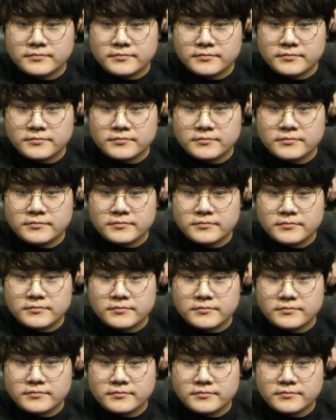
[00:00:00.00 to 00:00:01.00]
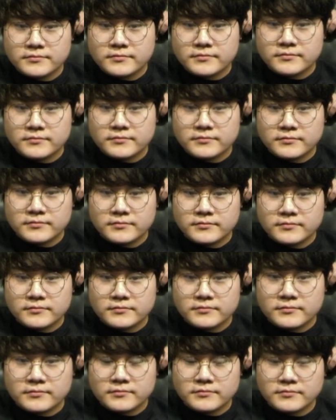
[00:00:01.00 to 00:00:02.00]
for the
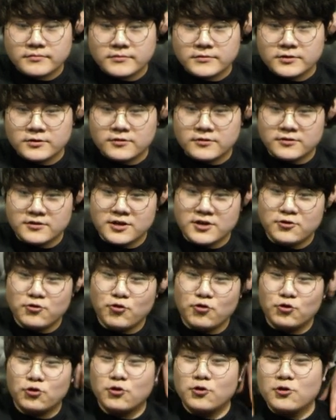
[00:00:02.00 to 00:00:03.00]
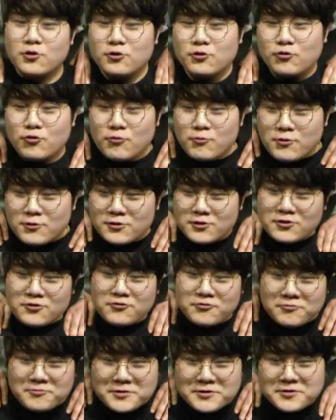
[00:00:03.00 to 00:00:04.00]
foreseeable past
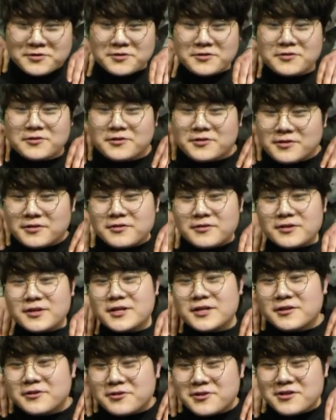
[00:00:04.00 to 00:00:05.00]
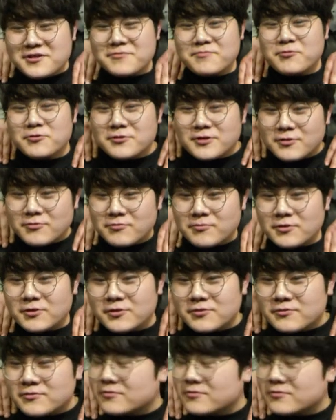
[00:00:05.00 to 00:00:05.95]
foreseeable past. makes no sense at all.